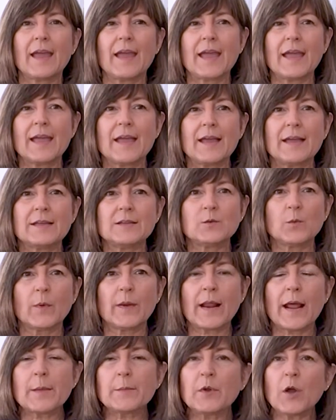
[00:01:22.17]
And
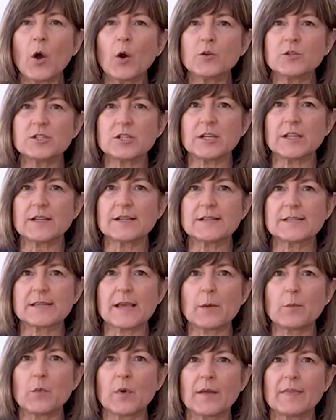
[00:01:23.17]
when I'm coaching
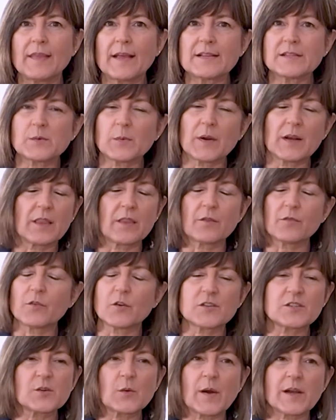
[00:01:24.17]
someone, that's one of the
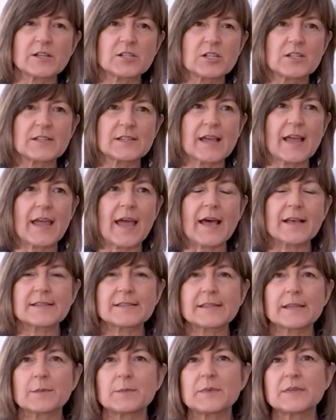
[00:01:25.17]
first questions I
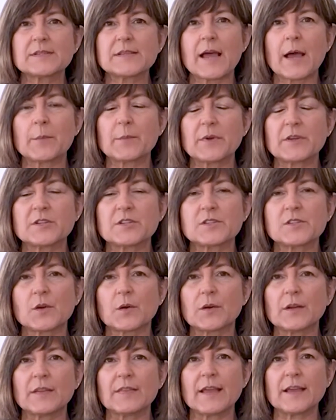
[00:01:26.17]
ask them is how much
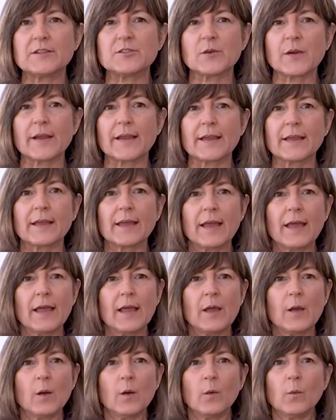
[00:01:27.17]
soda they drink.
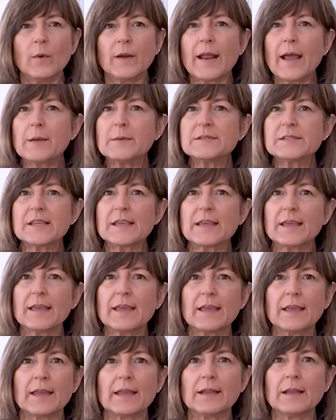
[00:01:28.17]
When I was a
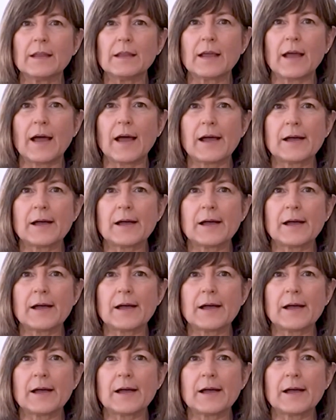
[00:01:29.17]
kid,